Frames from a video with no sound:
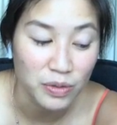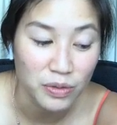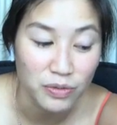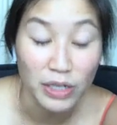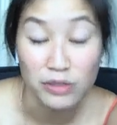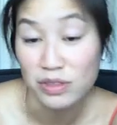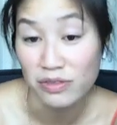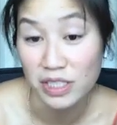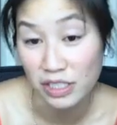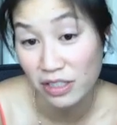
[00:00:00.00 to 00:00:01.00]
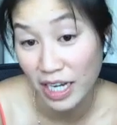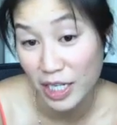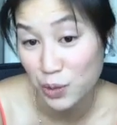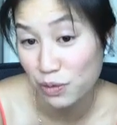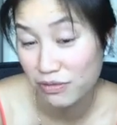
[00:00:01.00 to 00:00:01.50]
rounds of tear
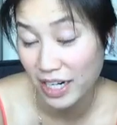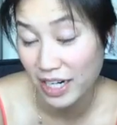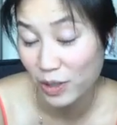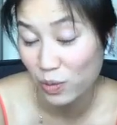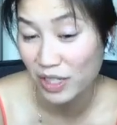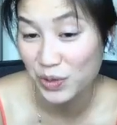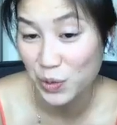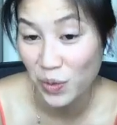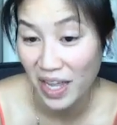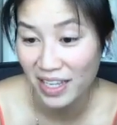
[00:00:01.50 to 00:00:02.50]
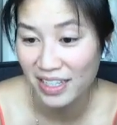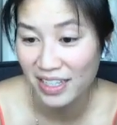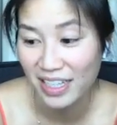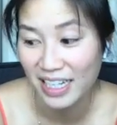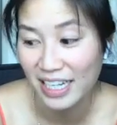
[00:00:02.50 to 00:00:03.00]
gas were fired while I was away.
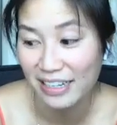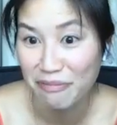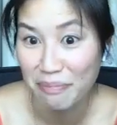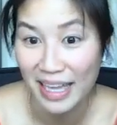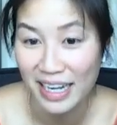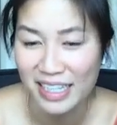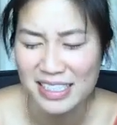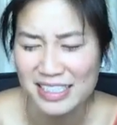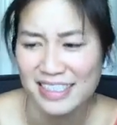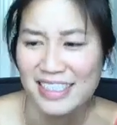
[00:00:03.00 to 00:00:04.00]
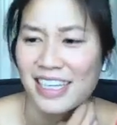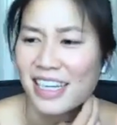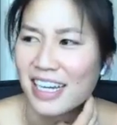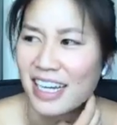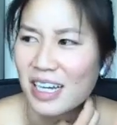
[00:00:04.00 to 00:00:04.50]
And I kind of panicked.
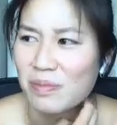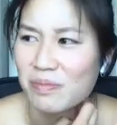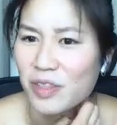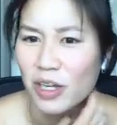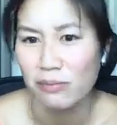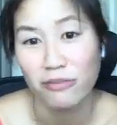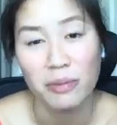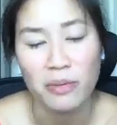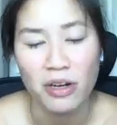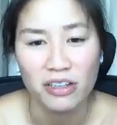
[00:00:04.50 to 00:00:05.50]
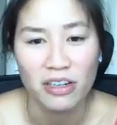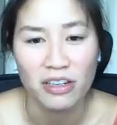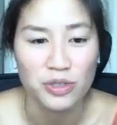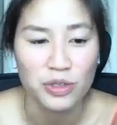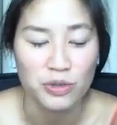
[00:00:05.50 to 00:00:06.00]
I'm from Hong
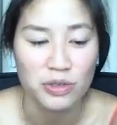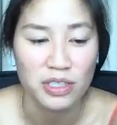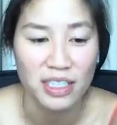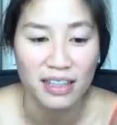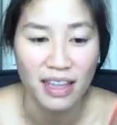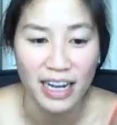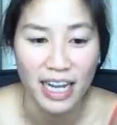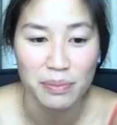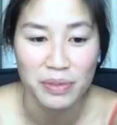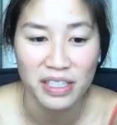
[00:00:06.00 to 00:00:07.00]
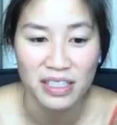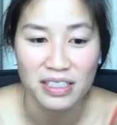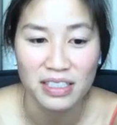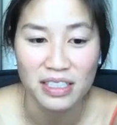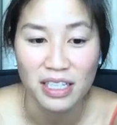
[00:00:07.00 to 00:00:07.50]
Kong, so seeing that
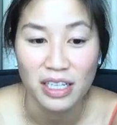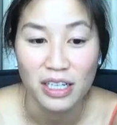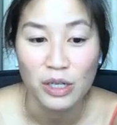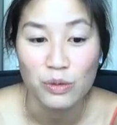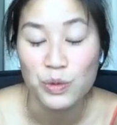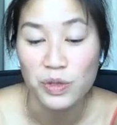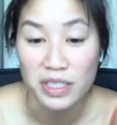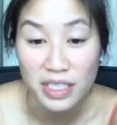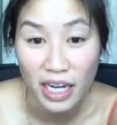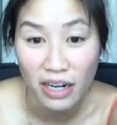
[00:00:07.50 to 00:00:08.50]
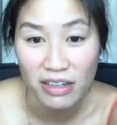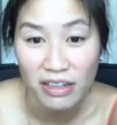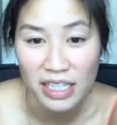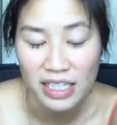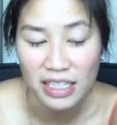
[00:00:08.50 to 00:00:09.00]
happen was really
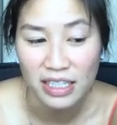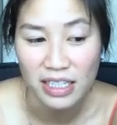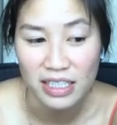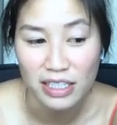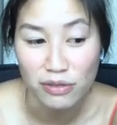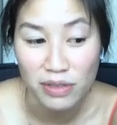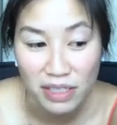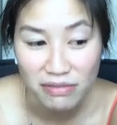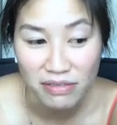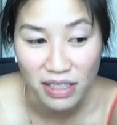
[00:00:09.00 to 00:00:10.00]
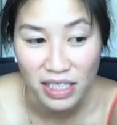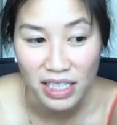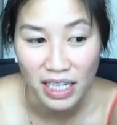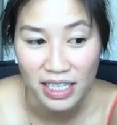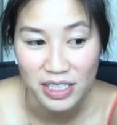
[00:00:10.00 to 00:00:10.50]
scary. And I really felt like
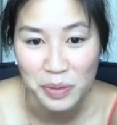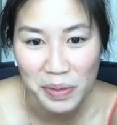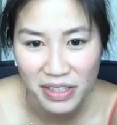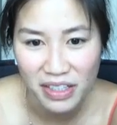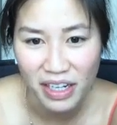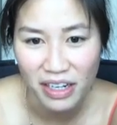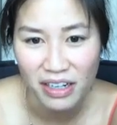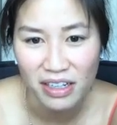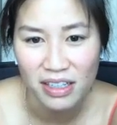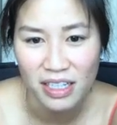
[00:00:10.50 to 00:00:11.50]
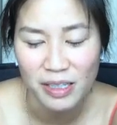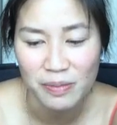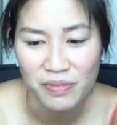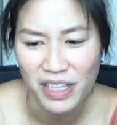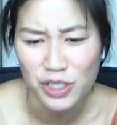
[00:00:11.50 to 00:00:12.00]
I had to be there.
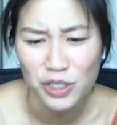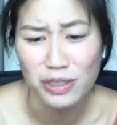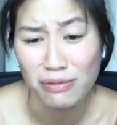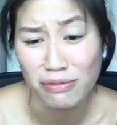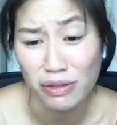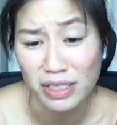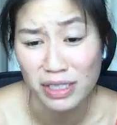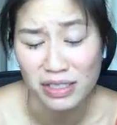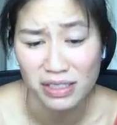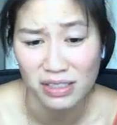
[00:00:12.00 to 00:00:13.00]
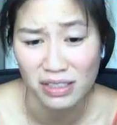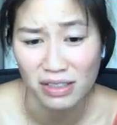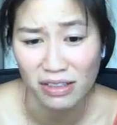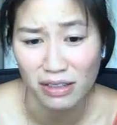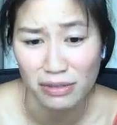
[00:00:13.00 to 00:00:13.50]
And I just couldn't focus on the
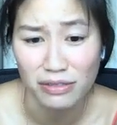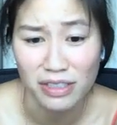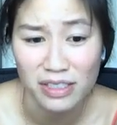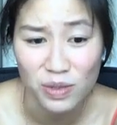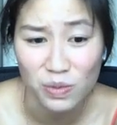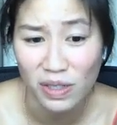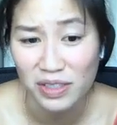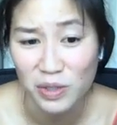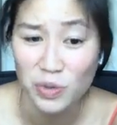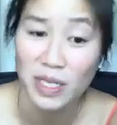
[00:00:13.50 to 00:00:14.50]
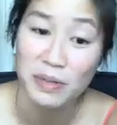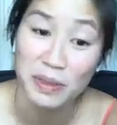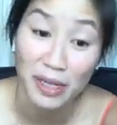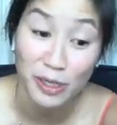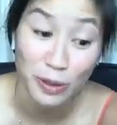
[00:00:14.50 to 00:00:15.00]
conference while this was happening
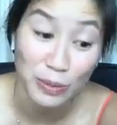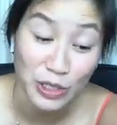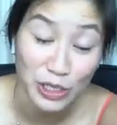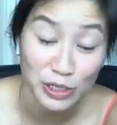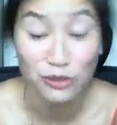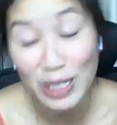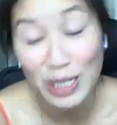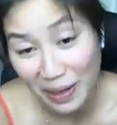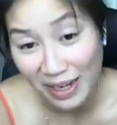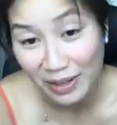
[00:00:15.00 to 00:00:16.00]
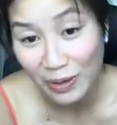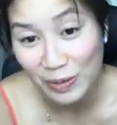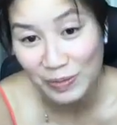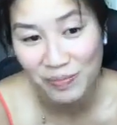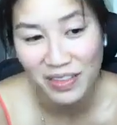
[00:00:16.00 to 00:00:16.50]
back home. So I actually rushed back
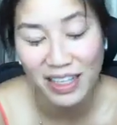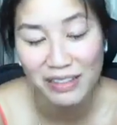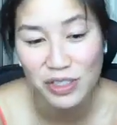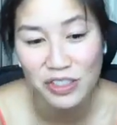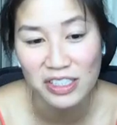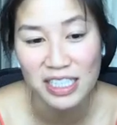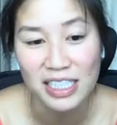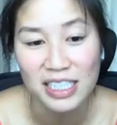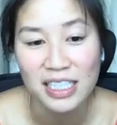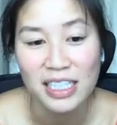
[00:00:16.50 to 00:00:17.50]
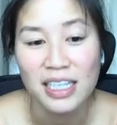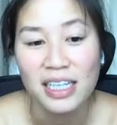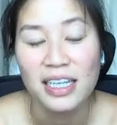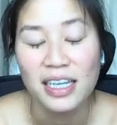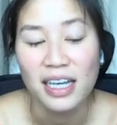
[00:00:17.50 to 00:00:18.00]
home, left early,
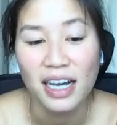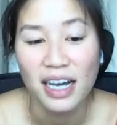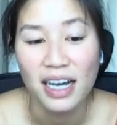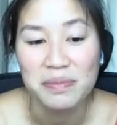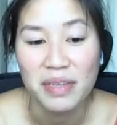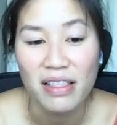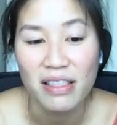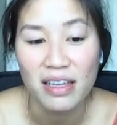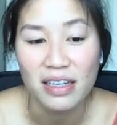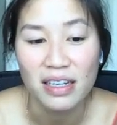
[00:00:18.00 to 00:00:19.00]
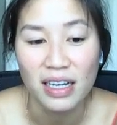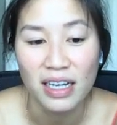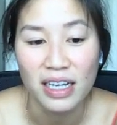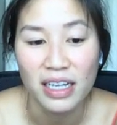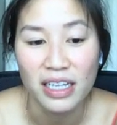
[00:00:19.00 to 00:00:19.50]
and then
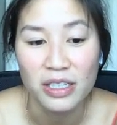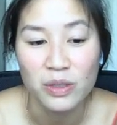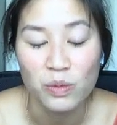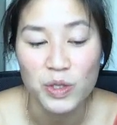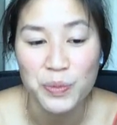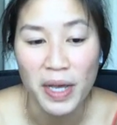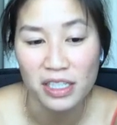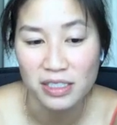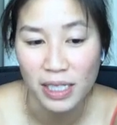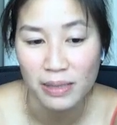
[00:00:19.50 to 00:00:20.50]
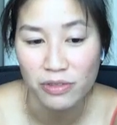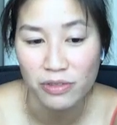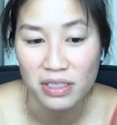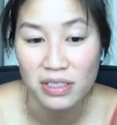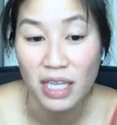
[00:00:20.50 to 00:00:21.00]
I was back in time for
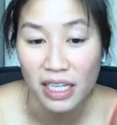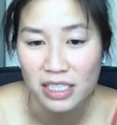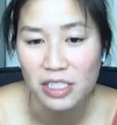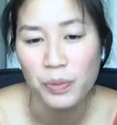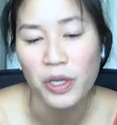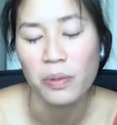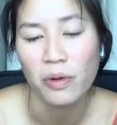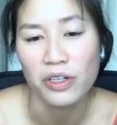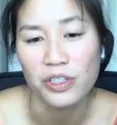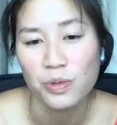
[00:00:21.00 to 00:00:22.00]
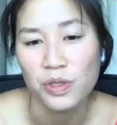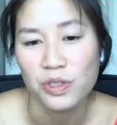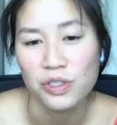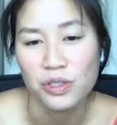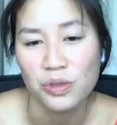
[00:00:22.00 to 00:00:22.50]
the second big march,
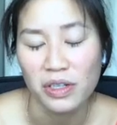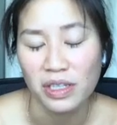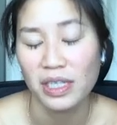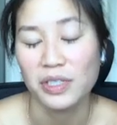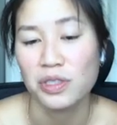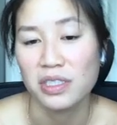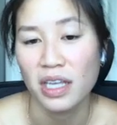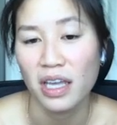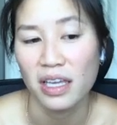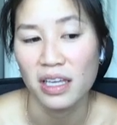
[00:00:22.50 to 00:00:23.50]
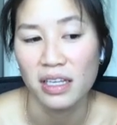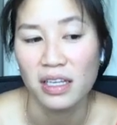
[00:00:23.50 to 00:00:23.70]
which organizers say